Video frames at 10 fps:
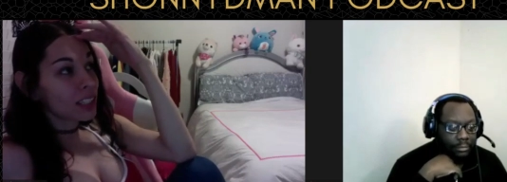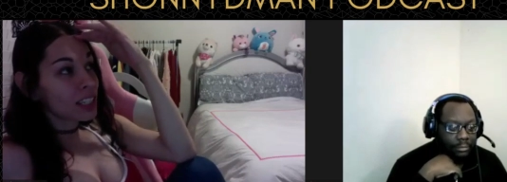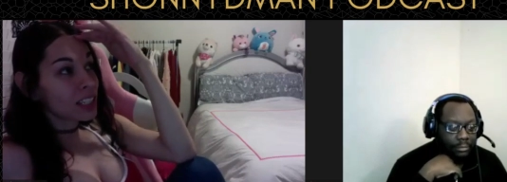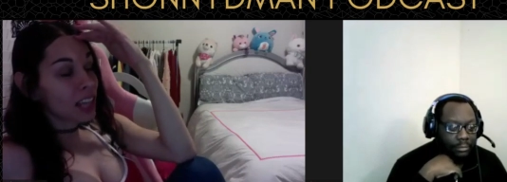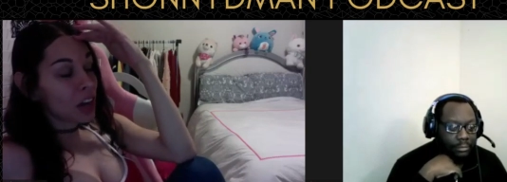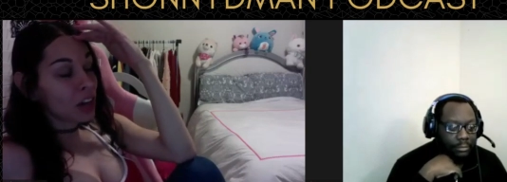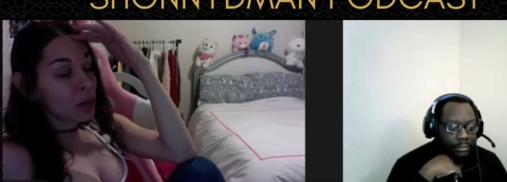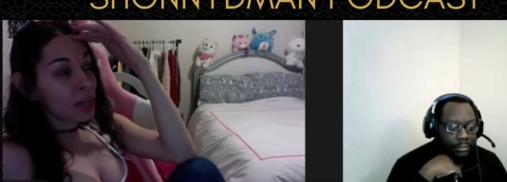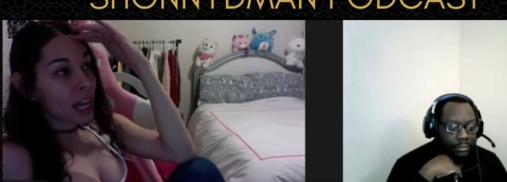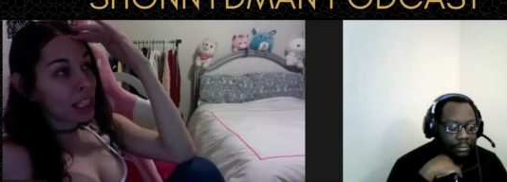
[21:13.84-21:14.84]
Speaker 1: Saturday
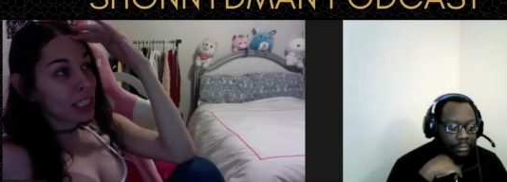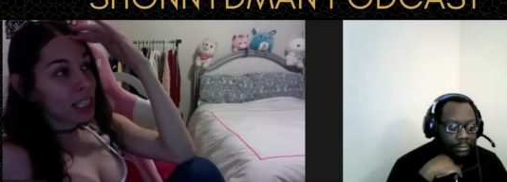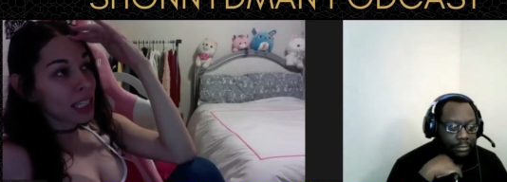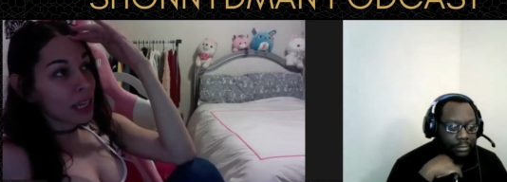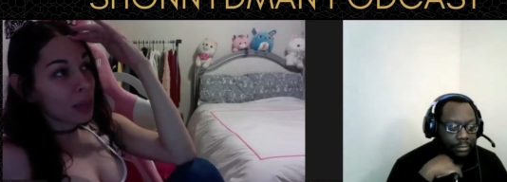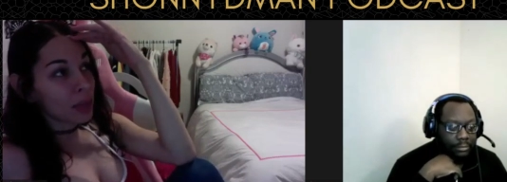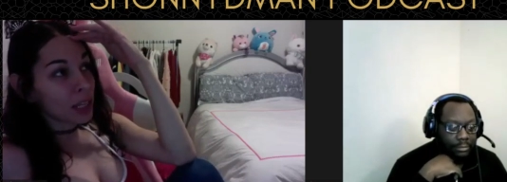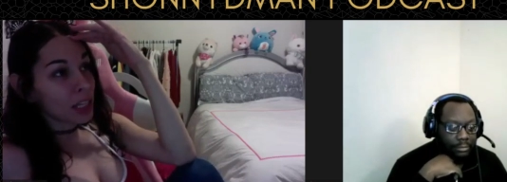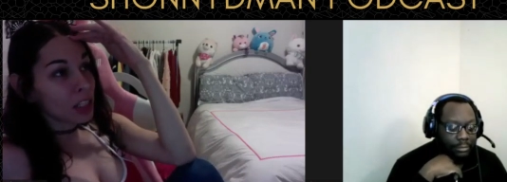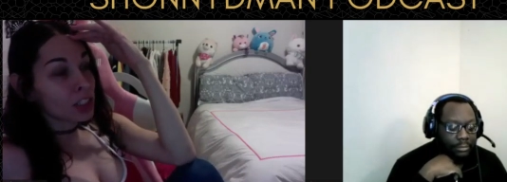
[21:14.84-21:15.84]
we kind of did the same
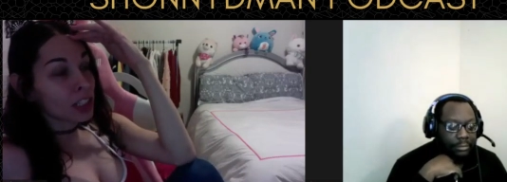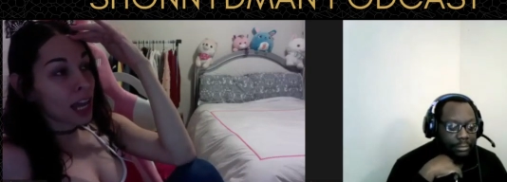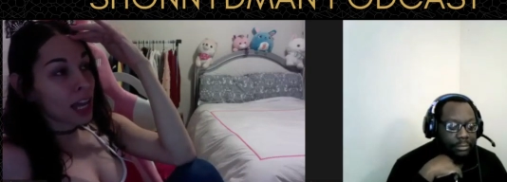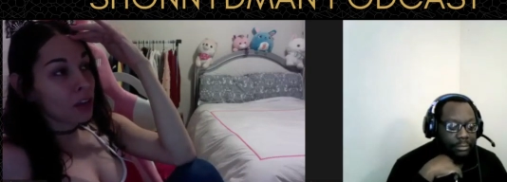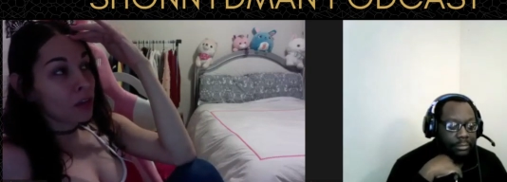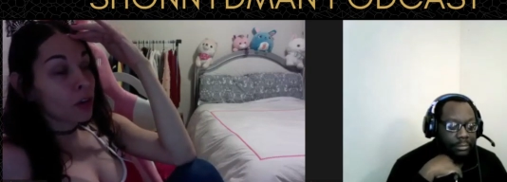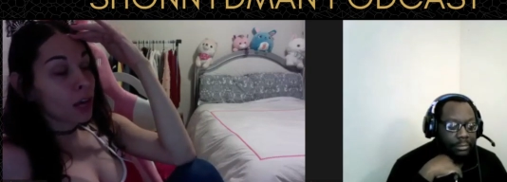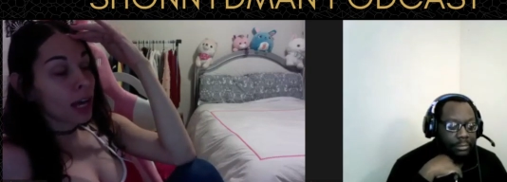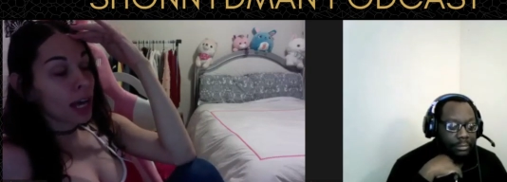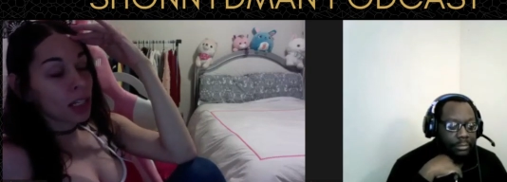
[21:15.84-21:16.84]
thing. Just I had a photo, I
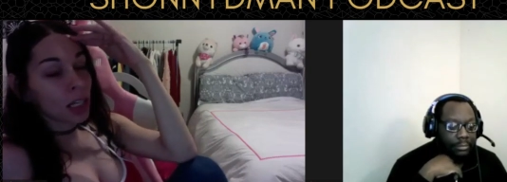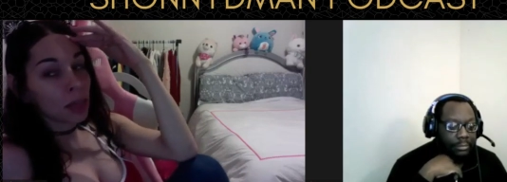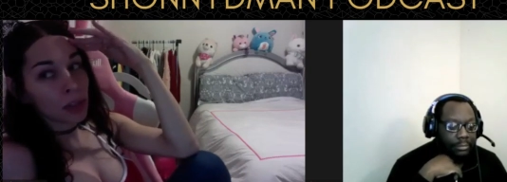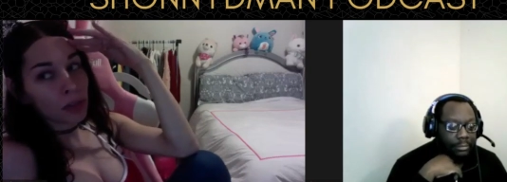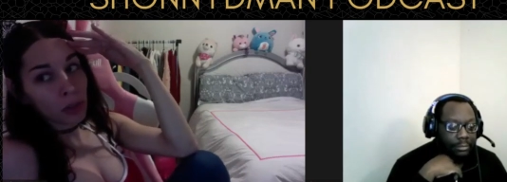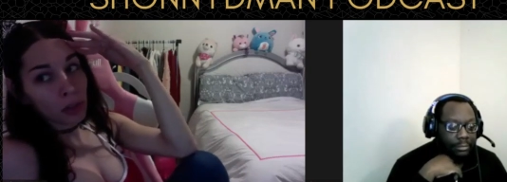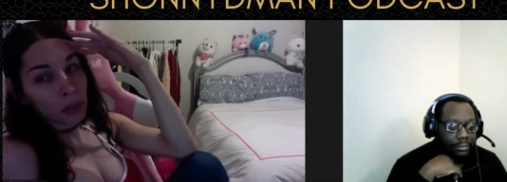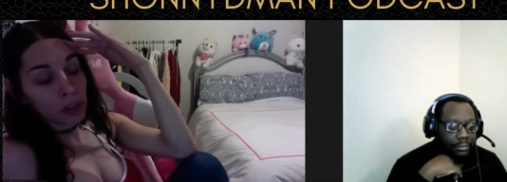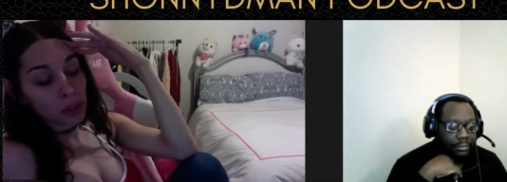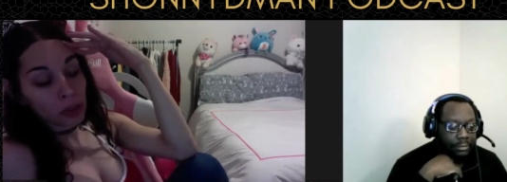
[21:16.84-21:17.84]
had a couple of photo
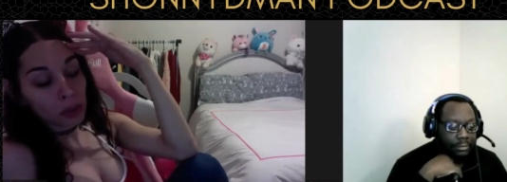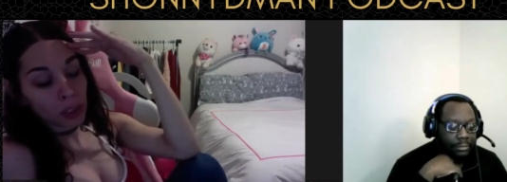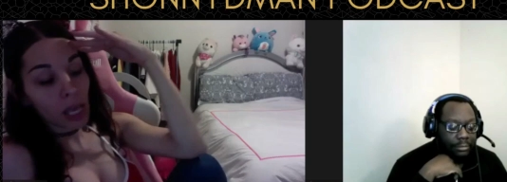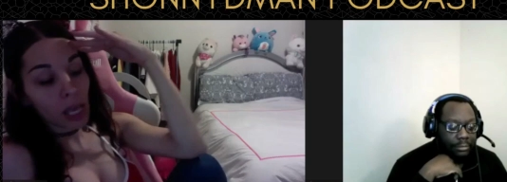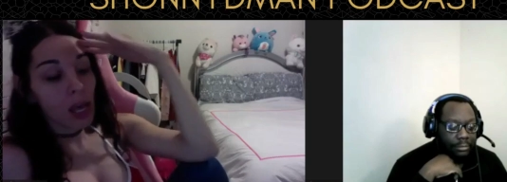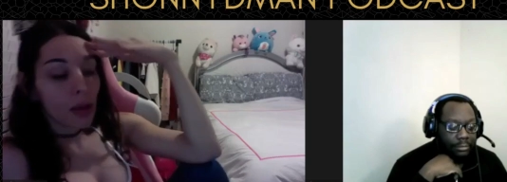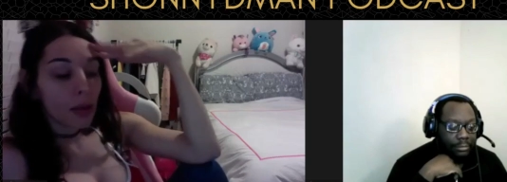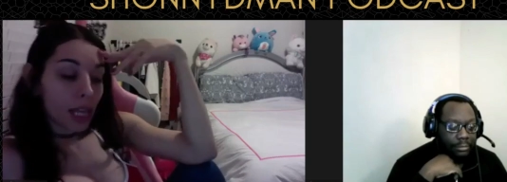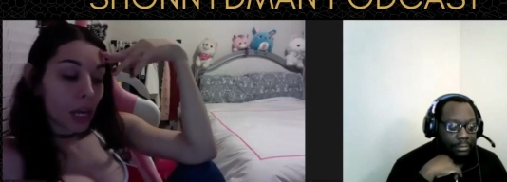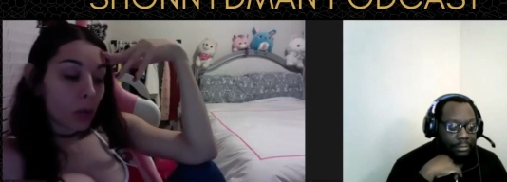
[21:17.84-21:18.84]
shoots,
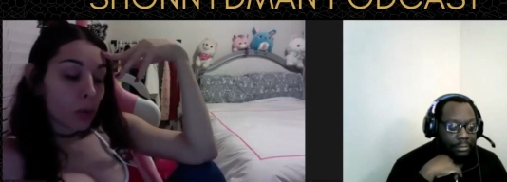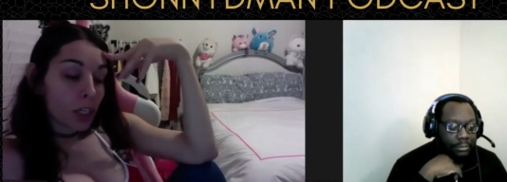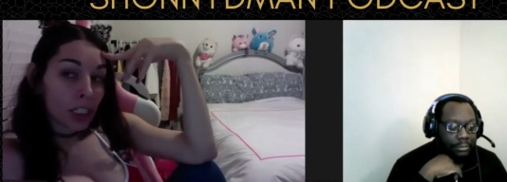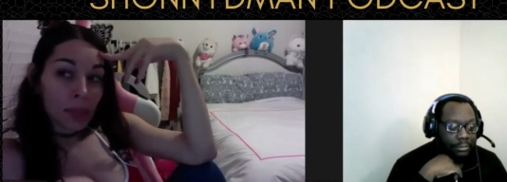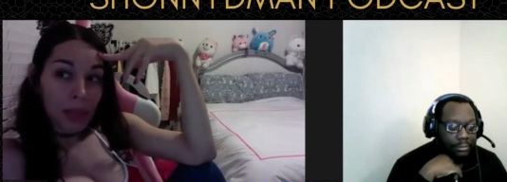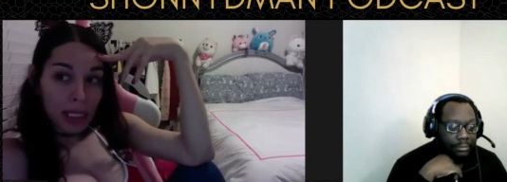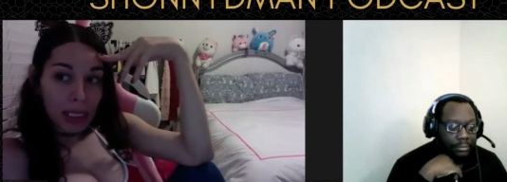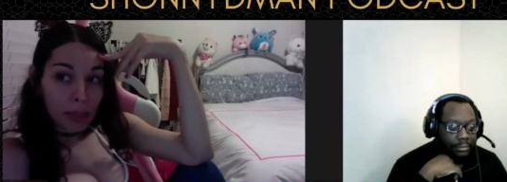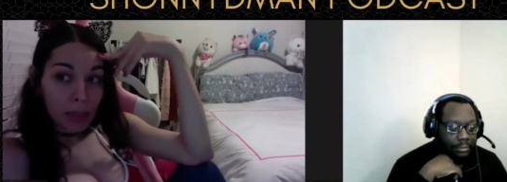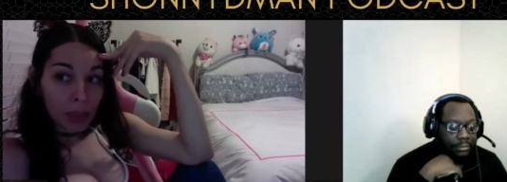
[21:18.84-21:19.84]
networked, met
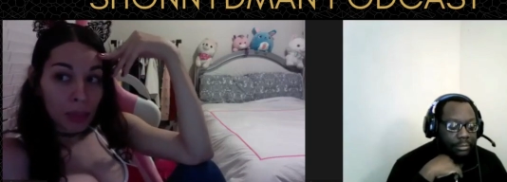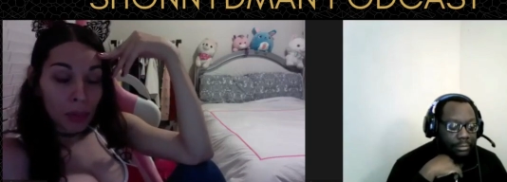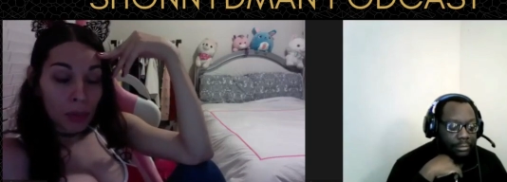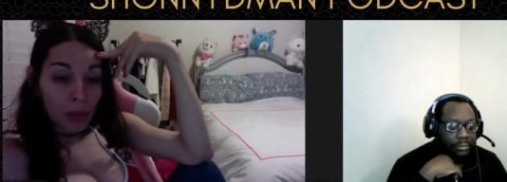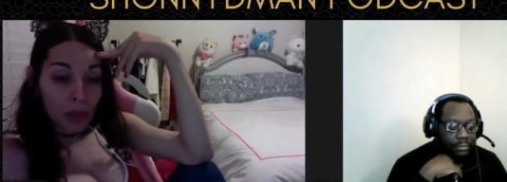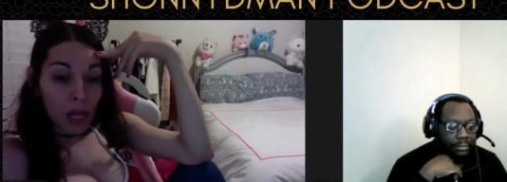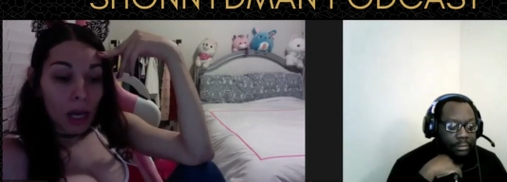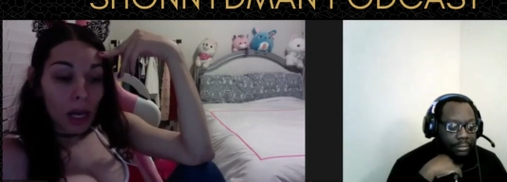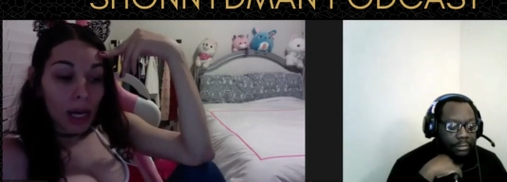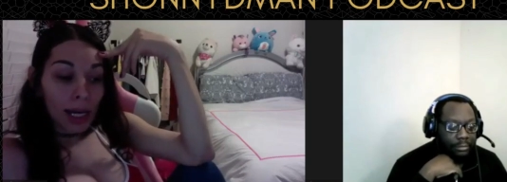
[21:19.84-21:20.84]
some people,
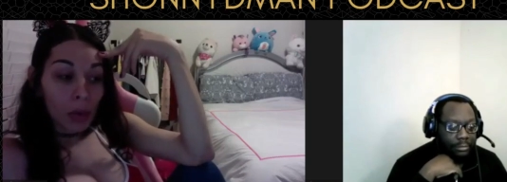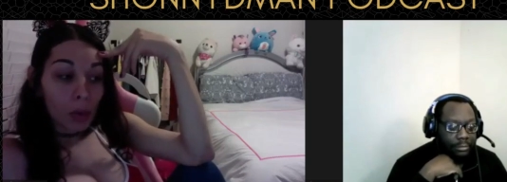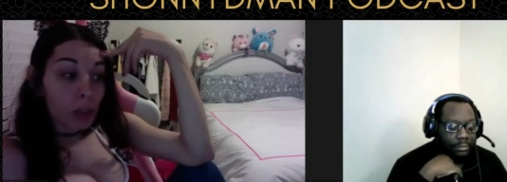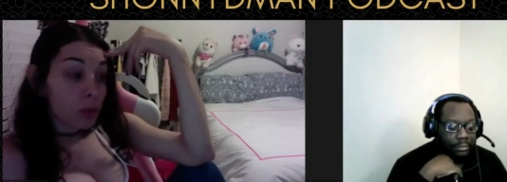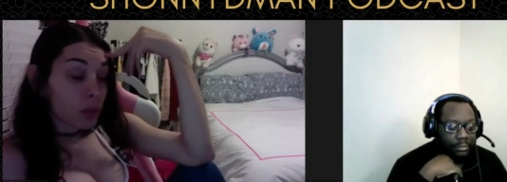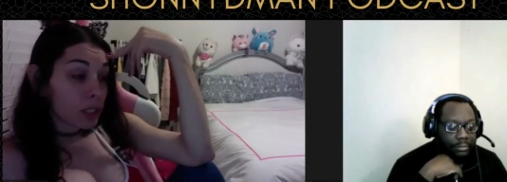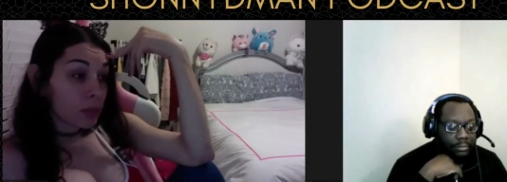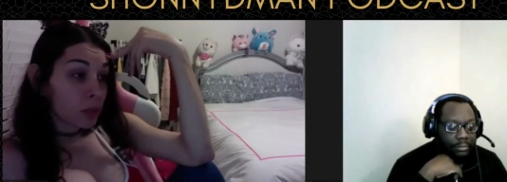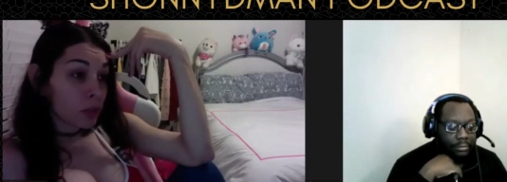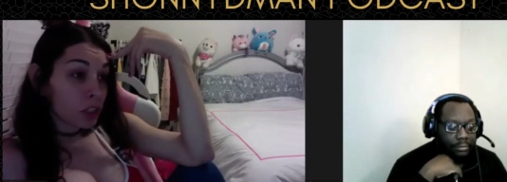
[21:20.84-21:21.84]
uh, worked with some
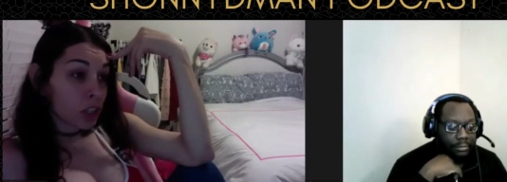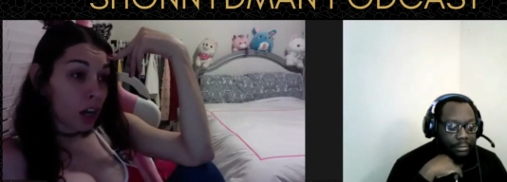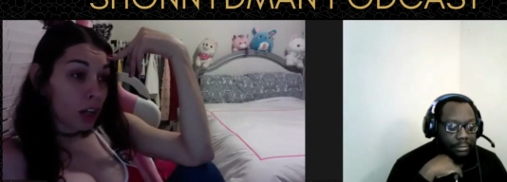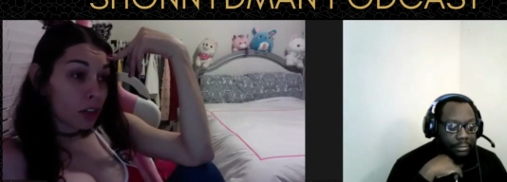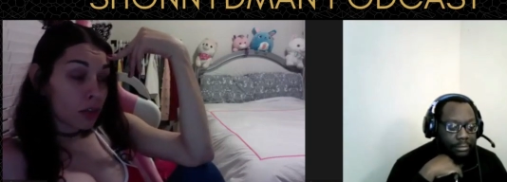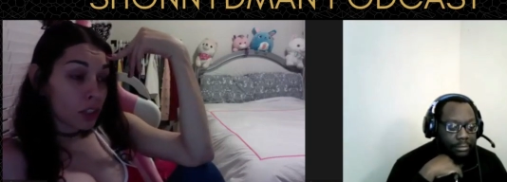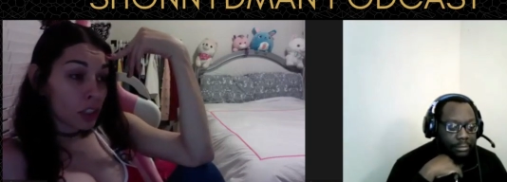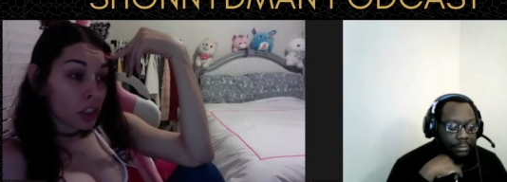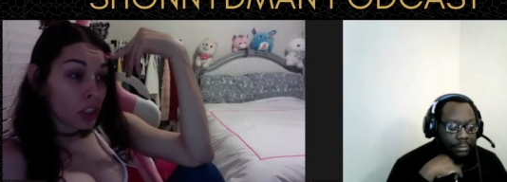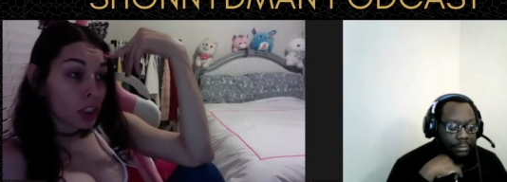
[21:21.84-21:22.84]
new
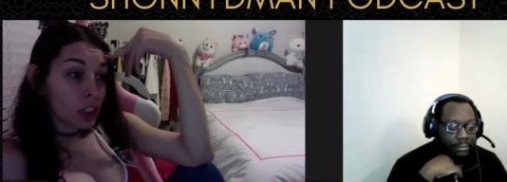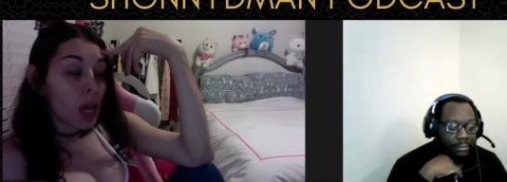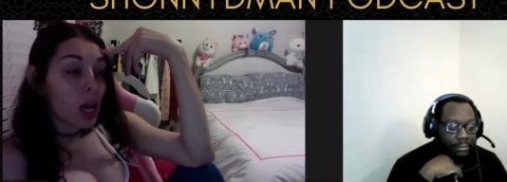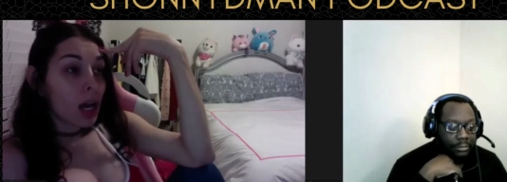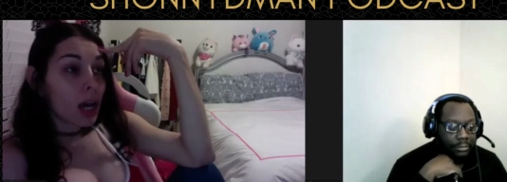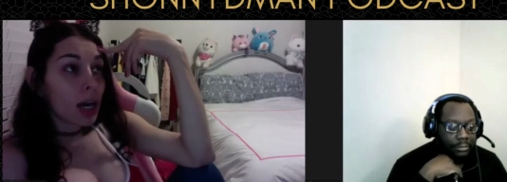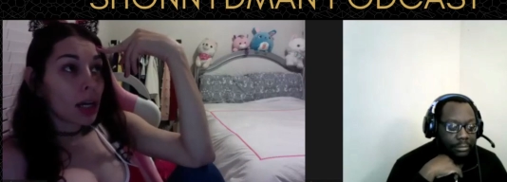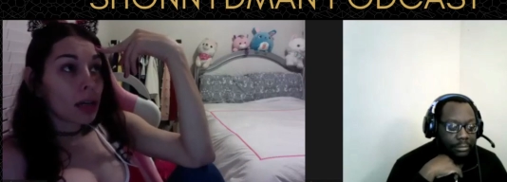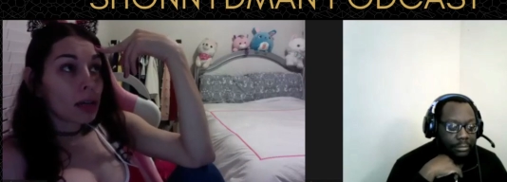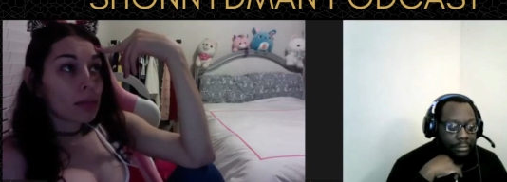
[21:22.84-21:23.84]
photographers.
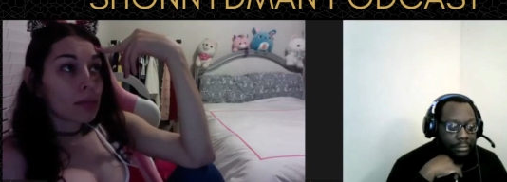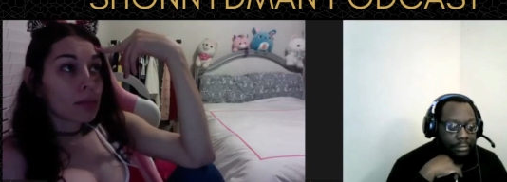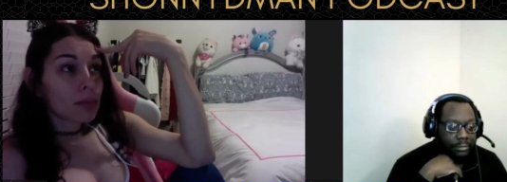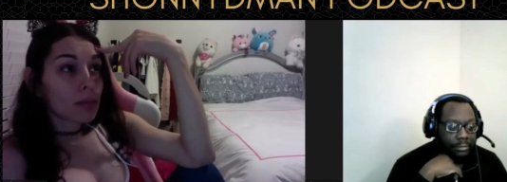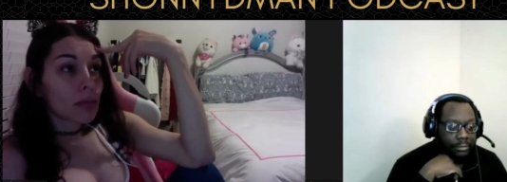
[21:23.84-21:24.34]
Um